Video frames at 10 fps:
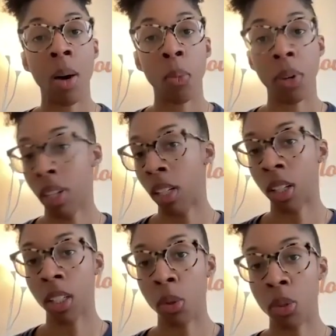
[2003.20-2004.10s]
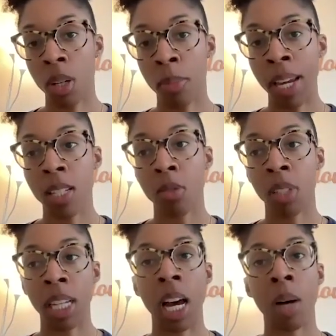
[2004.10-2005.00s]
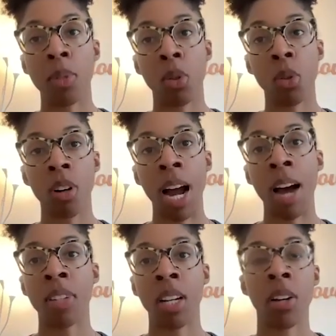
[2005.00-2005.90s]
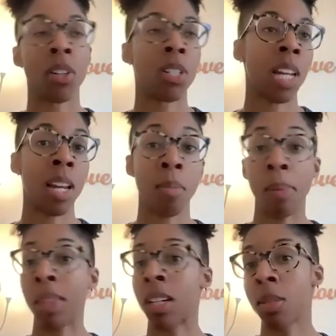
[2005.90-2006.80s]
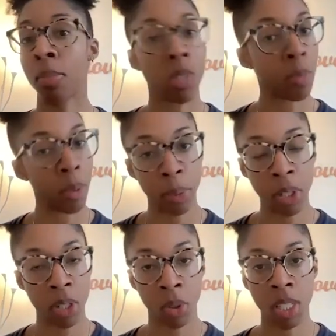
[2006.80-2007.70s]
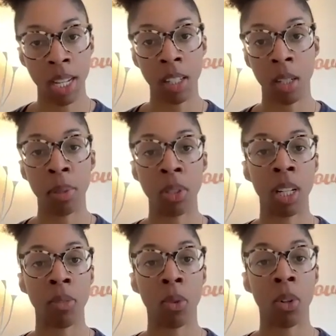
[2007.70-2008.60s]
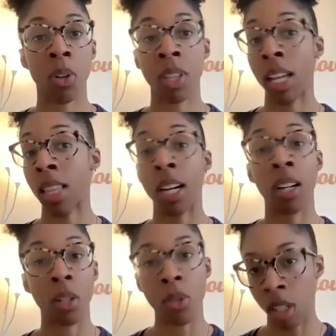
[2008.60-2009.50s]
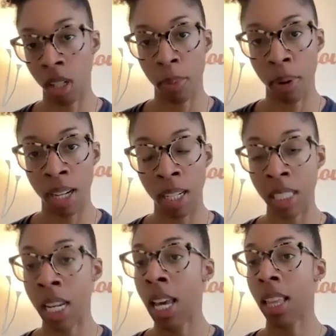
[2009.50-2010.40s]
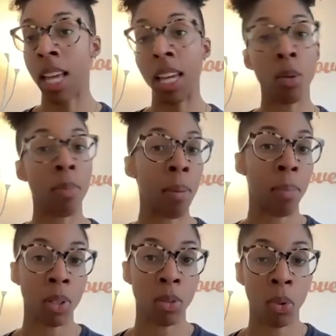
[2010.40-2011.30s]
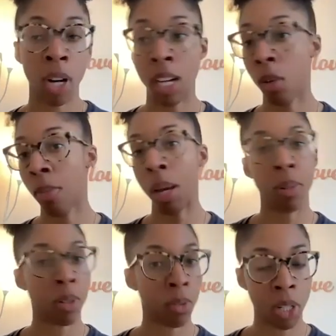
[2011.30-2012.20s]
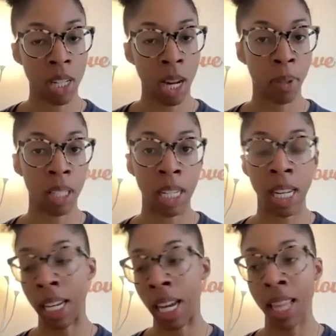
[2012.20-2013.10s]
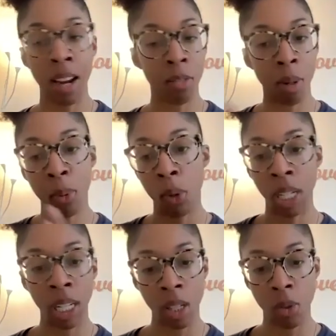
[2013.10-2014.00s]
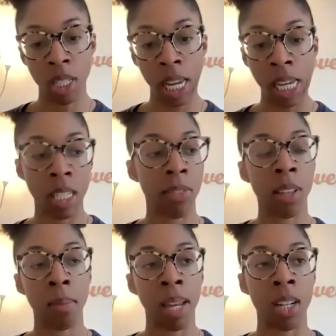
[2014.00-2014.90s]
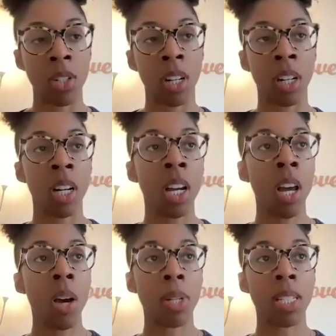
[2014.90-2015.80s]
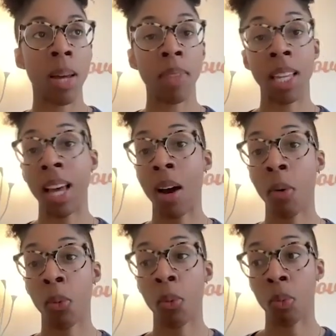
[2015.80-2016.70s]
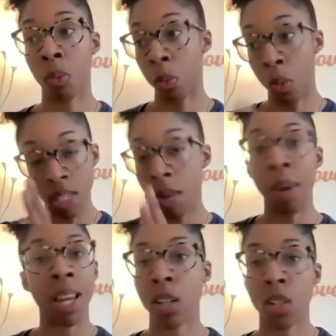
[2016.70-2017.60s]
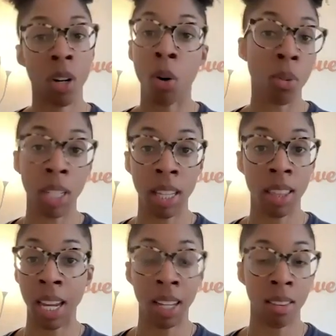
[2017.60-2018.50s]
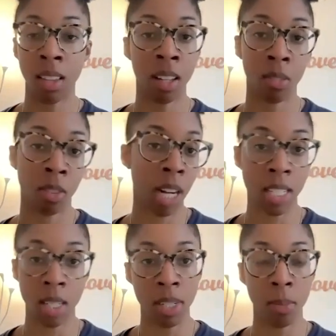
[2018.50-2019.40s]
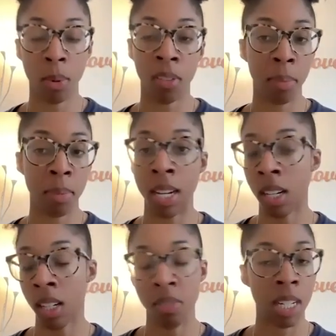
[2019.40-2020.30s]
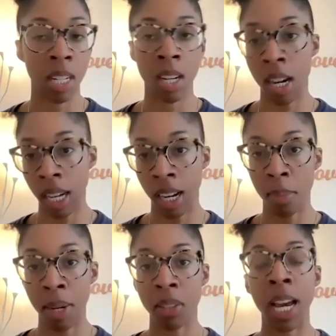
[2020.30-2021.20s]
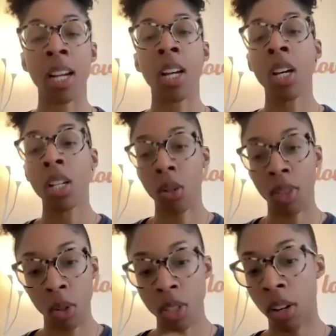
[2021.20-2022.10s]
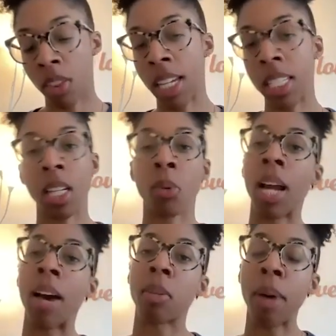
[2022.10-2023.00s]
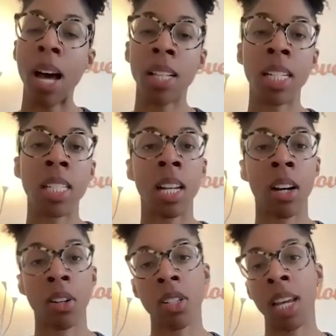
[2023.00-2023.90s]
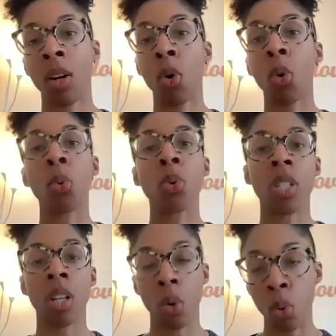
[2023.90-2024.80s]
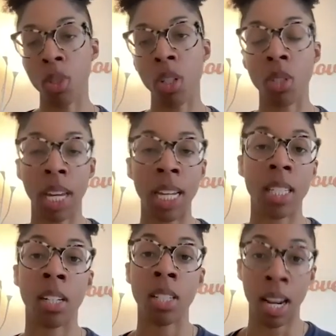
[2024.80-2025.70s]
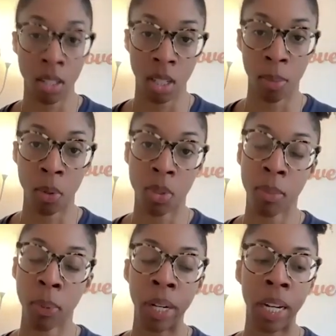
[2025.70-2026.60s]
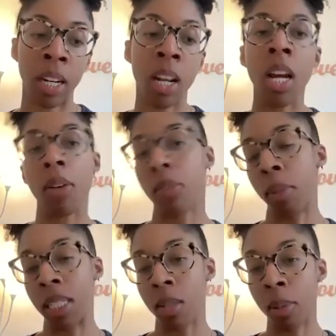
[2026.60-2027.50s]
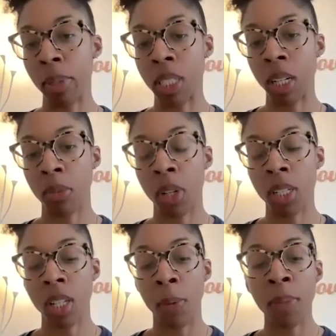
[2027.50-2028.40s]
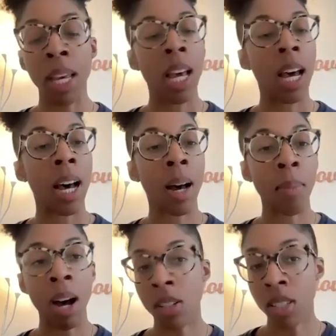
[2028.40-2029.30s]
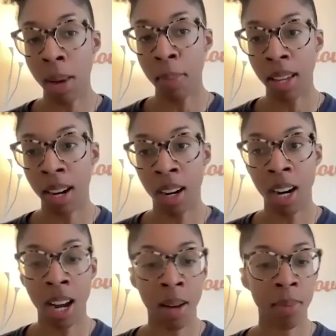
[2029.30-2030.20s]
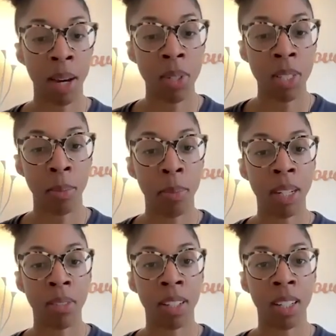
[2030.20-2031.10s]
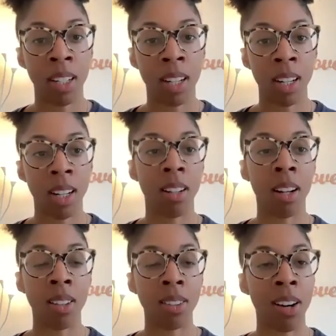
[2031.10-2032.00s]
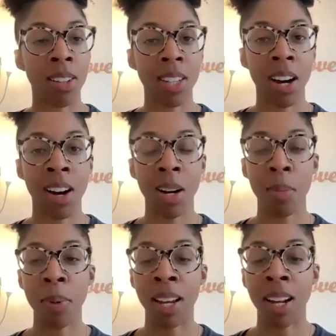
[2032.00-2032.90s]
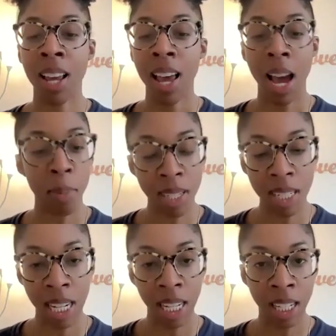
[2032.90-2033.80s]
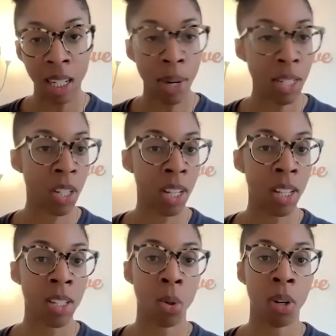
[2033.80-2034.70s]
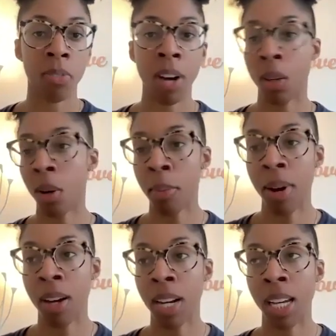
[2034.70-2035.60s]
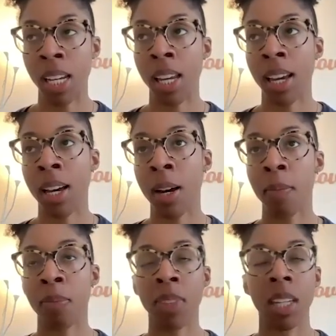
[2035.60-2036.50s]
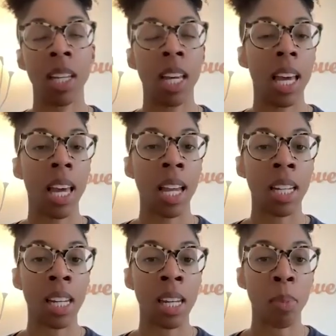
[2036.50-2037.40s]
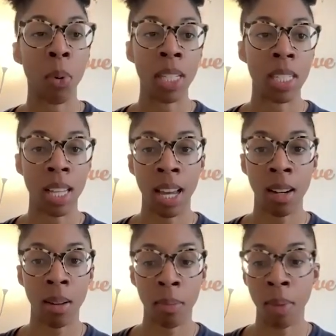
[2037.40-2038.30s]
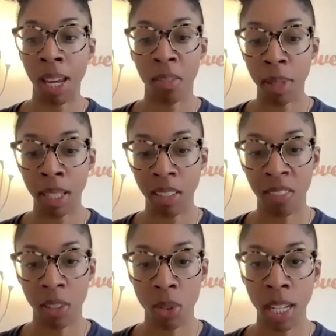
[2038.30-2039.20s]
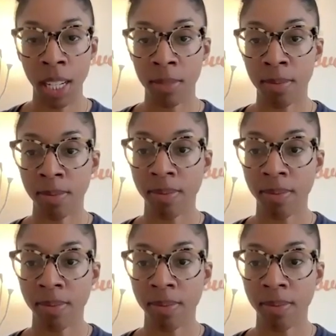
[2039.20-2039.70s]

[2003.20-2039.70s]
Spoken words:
within your user base really helps you craft and understand maybe there's multiple personas that you're building for or that are using your product that you might build for and you might build for separately. Again, that reporting use case for the manager was something that was a manager only thing. The customer support representative did not care about that. So those are things that you would have to balance and understand whose use case here is actually most important for me to be building for. So I'll stop there. That was a bit of a long talk, but happy to take any questions or follow up on any points that may have been confusing.